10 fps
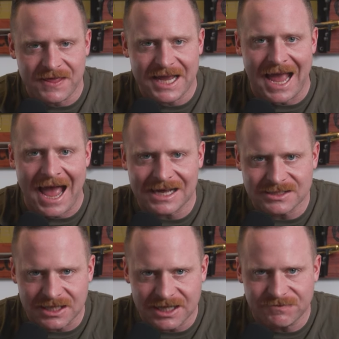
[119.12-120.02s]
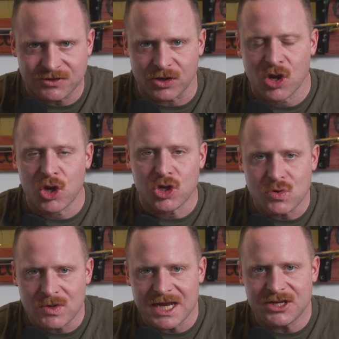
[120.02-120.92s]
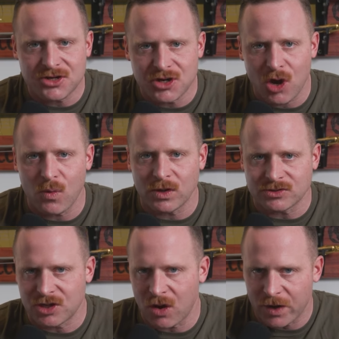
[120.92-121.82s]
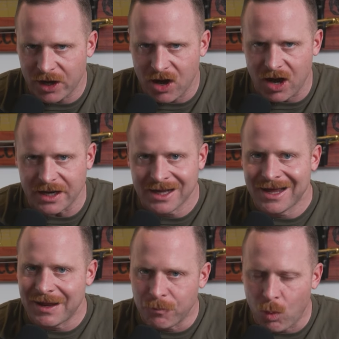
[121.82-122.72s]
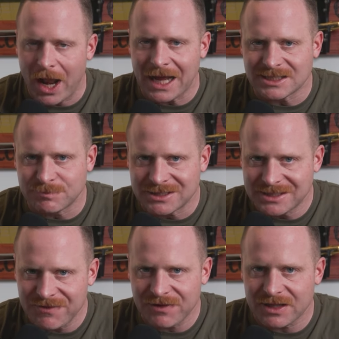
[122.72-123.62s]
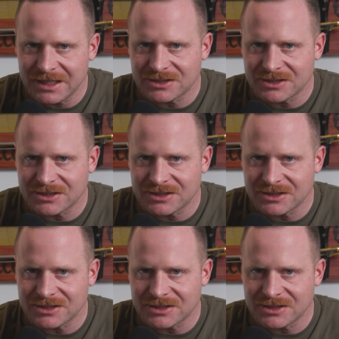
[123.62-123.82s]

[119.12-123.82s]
think as a lifter, you need to know what's going on. What I specifically